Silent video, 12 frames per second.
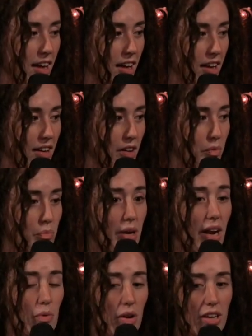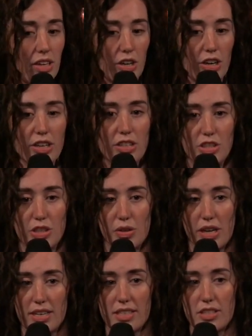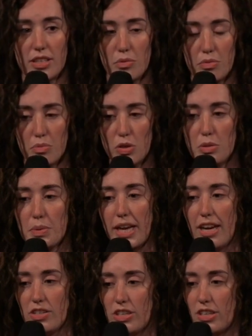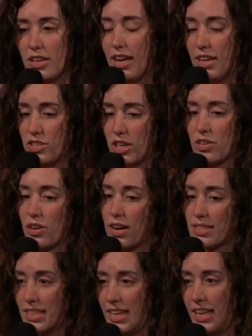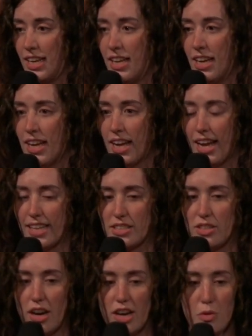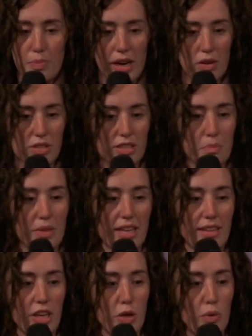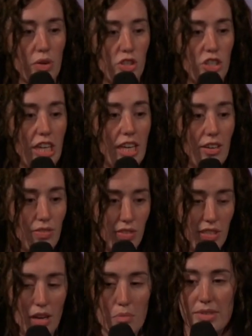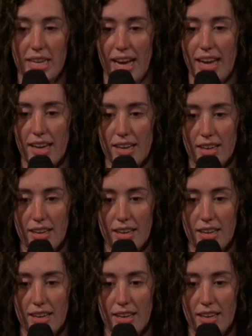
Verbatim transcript: Um, but I want to encourage you because multiplication and generosity, it's not about something that you achieve someday.